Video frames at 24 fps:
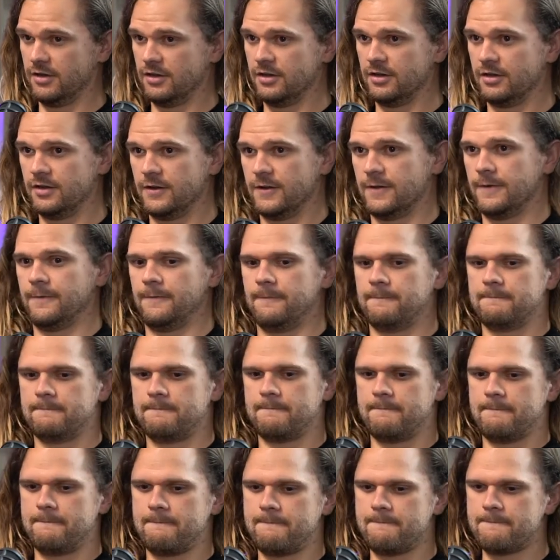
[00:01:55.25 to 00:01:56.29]
No, but
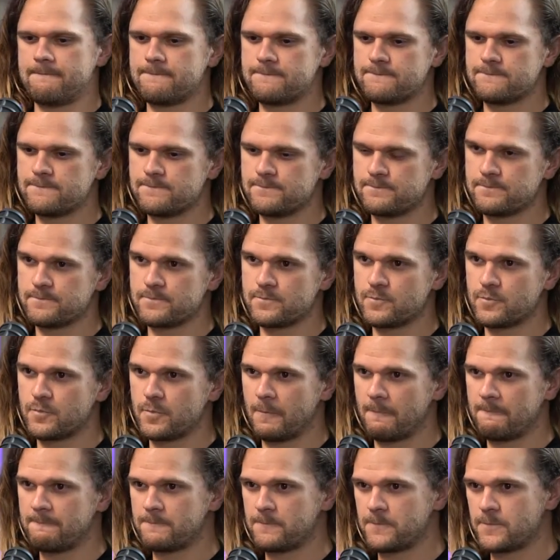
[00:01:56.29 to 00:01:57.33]
just you got it
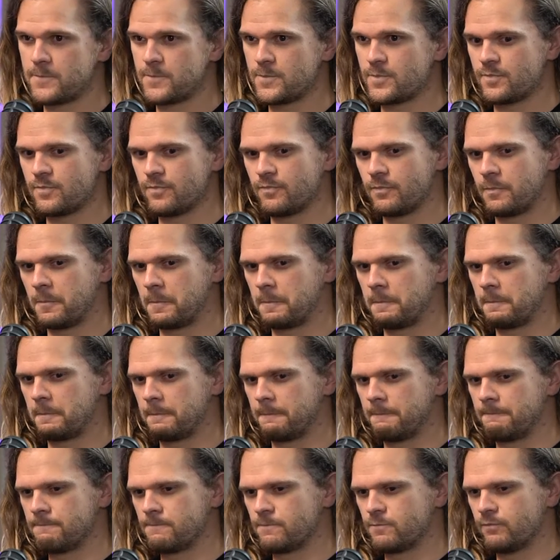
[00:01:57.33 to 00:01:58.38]
pretty well covered.
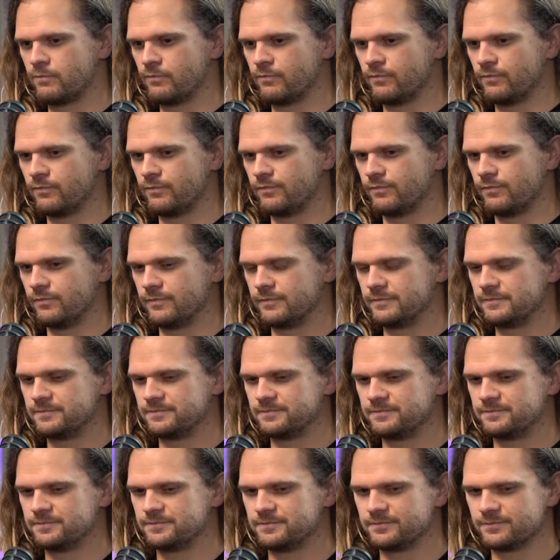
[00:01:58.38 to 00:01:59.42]
Like I said, I'm
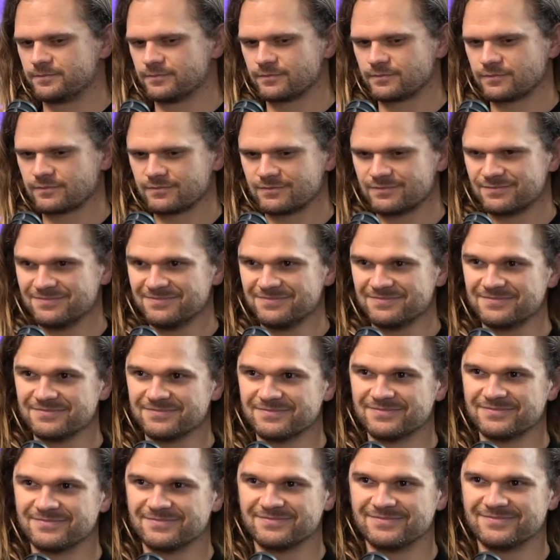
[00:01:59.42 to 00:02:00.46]
celebrating my 3rd year in
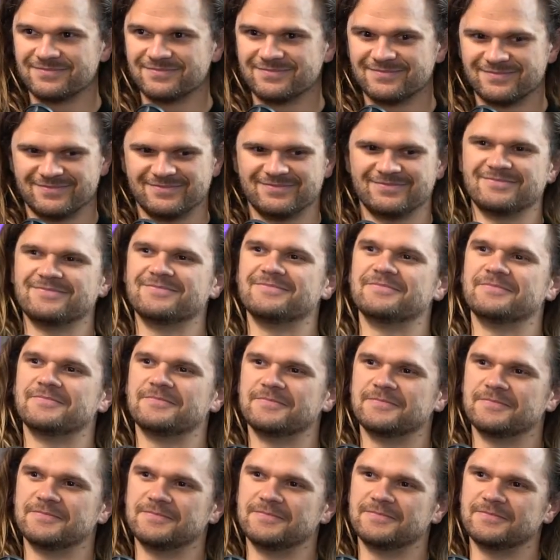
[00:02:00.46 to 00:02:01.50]
business,
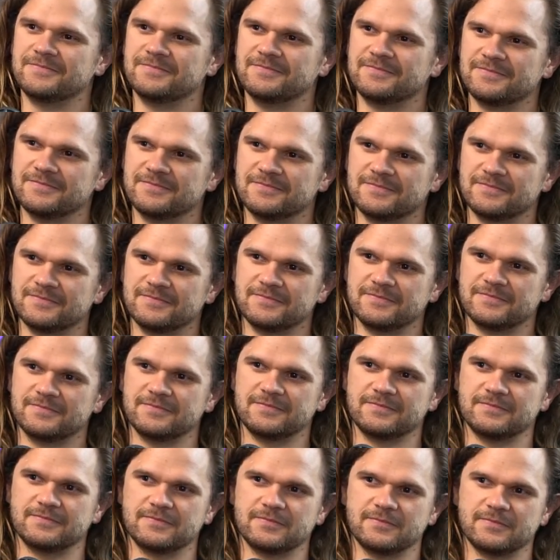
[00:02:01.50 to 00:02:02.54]
and
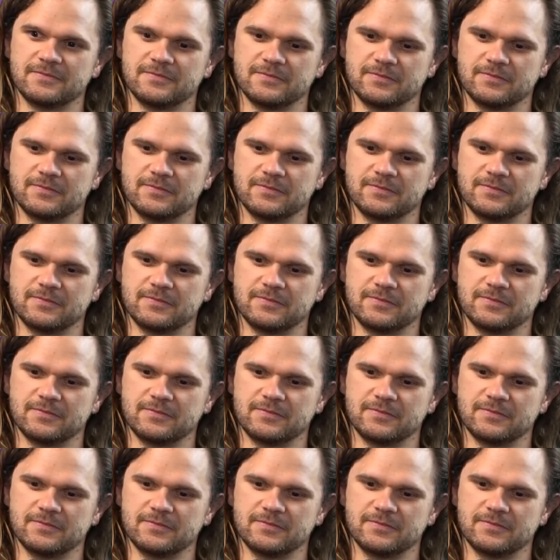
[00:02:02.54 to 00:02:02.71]
we